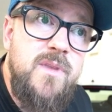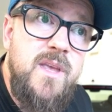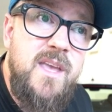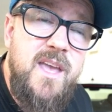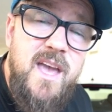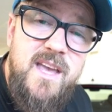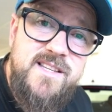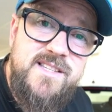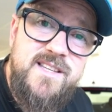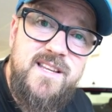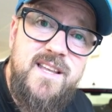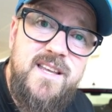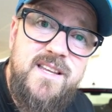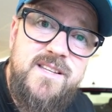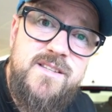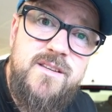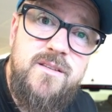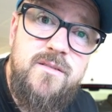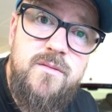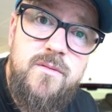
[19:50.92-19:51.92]
case it
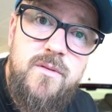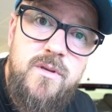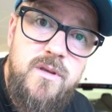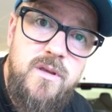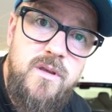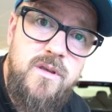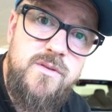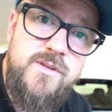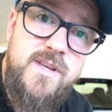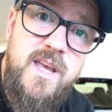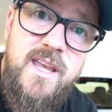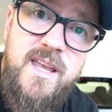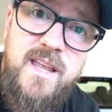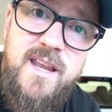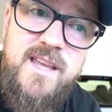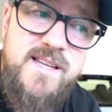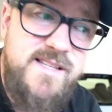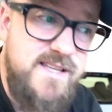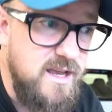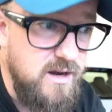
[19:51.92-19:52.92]
is, you take it
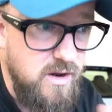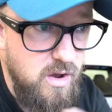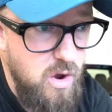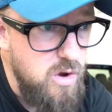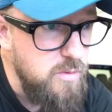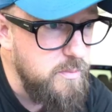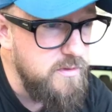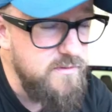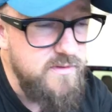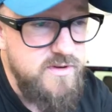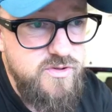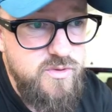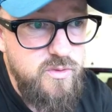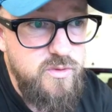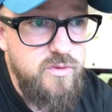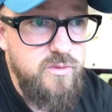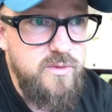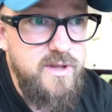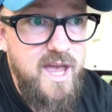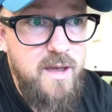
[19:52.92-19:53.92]
easy, and I hope you've
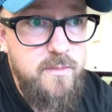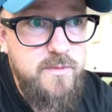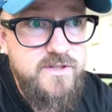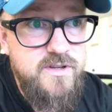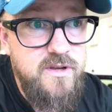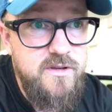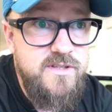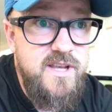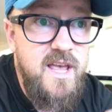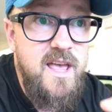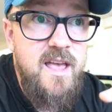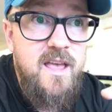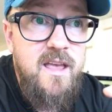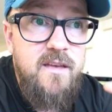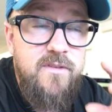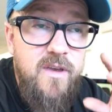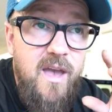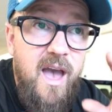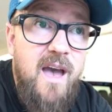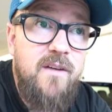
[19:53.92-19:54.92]
enjoyed all the episodes.
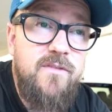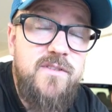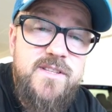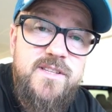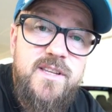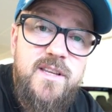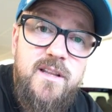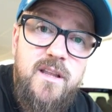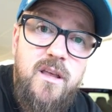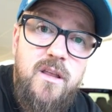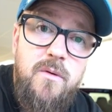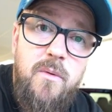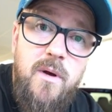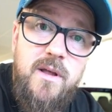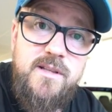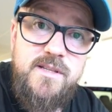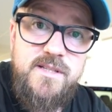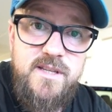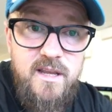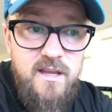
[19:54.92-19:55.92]
If you haven't seen the other
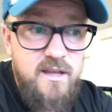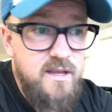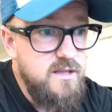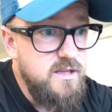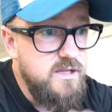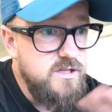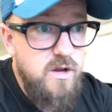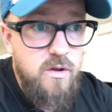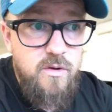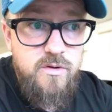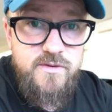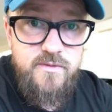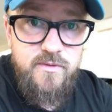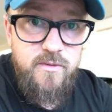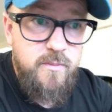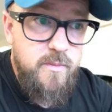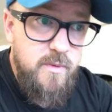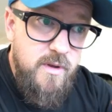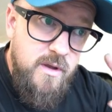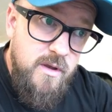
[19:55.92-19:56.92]
ones, there's loads of
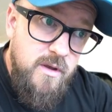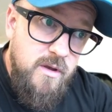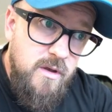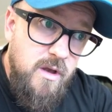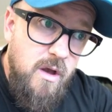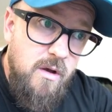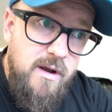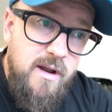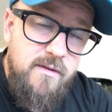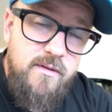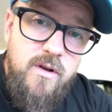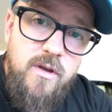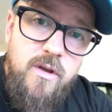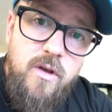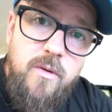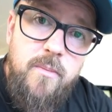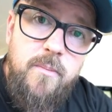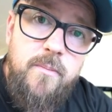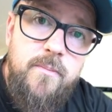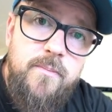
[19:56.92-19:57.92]
them. Go and have a look
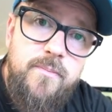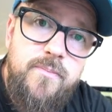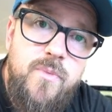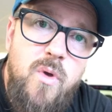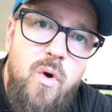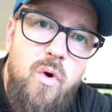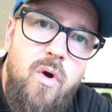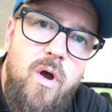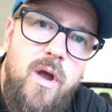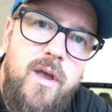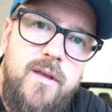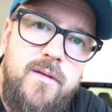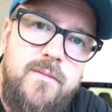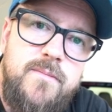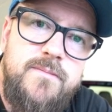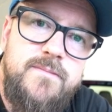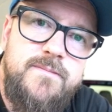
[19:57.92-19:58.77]
at them. All right.